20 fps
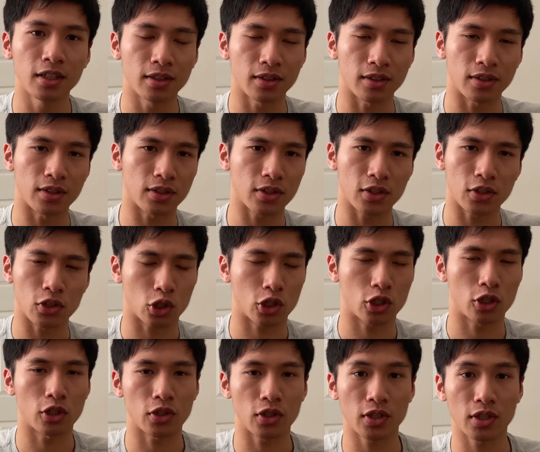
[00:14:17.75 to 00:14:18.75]
This is
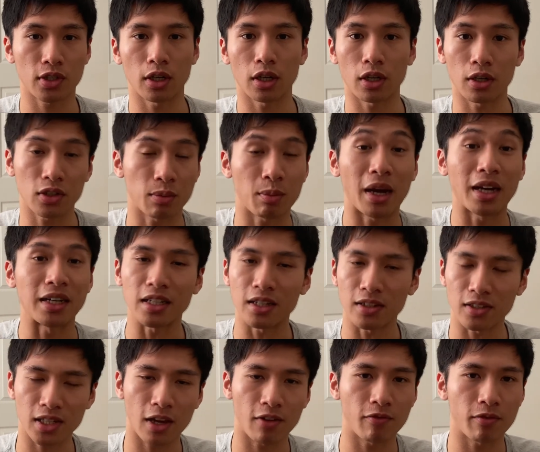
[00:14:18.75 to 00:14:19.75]
just uh, some
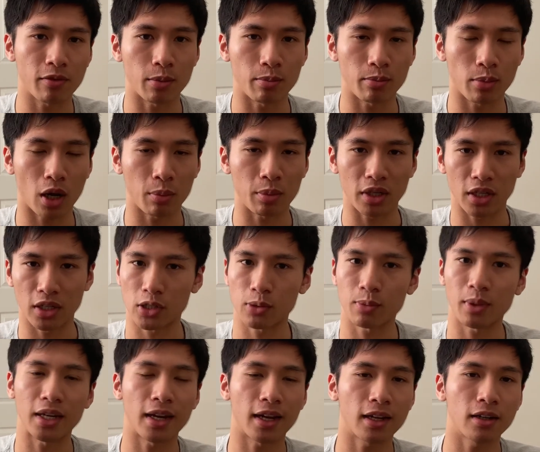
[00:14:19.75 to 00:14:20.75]
ideas that have been popping into
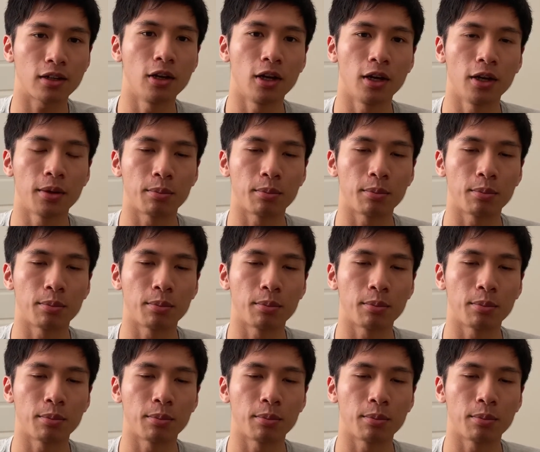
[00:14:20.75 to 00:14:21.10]
my head.